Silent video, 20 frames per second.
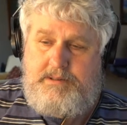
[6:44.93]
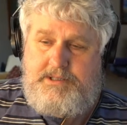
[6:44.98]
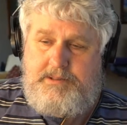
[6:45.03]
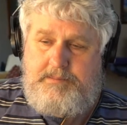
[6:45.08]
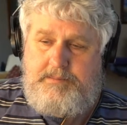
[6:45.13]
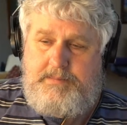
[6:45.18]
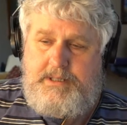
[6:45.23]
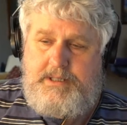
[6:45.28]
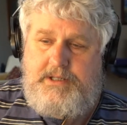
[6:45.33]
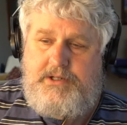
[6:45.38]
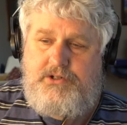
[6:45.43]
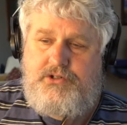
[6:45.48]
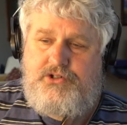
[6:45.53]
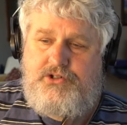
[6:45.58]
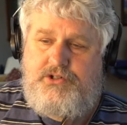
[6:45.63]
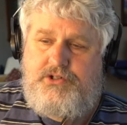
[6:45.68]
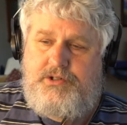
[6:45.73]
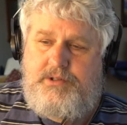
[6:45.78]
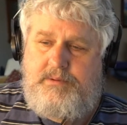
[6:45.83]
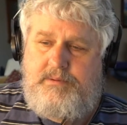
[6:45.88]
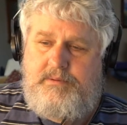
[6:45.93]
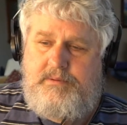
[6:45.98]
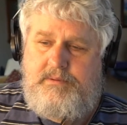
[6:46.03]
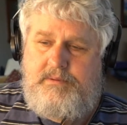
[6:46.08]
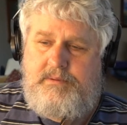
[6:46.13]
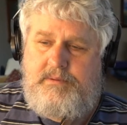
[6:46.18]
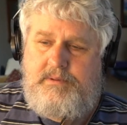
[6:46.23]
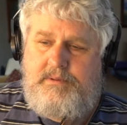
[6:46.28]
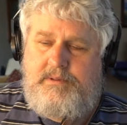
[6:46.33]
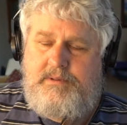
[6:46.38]
diminished,
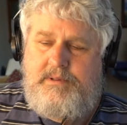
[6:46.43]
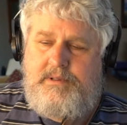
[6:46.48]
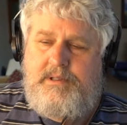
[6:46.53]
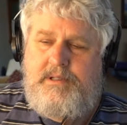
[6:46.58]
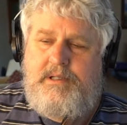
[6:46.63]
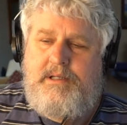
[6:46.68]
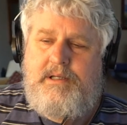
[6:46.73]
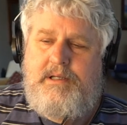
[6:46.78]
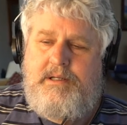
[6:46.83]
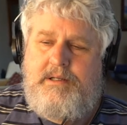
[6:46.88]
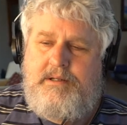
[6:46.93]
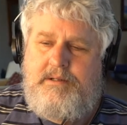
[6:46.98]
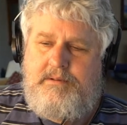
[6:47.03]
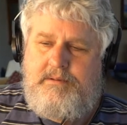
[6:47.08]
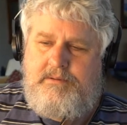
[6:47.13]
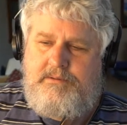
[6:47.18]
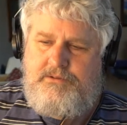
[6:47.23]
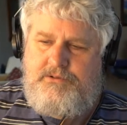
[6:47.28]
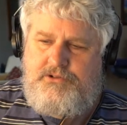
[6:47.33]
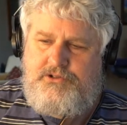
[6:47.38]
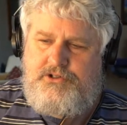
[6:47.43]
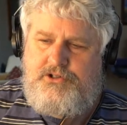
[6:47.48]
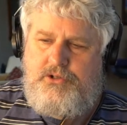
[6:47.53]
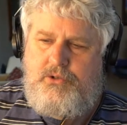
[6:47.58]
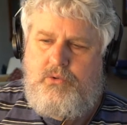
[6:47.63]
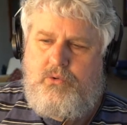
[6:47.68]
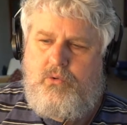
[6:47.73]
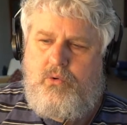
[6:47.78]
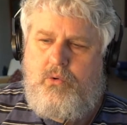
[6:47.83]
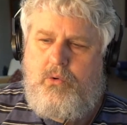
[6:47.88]

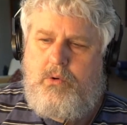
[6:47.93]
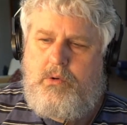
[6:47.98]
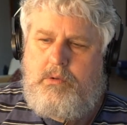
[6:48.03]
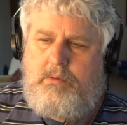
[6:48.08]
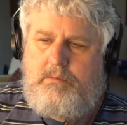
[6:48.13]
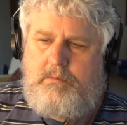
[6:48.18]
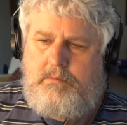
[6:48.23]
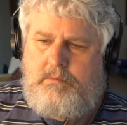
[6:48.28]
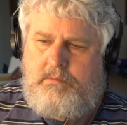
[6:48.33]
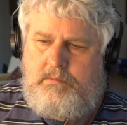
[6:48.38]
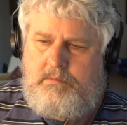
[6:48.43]
2 chord,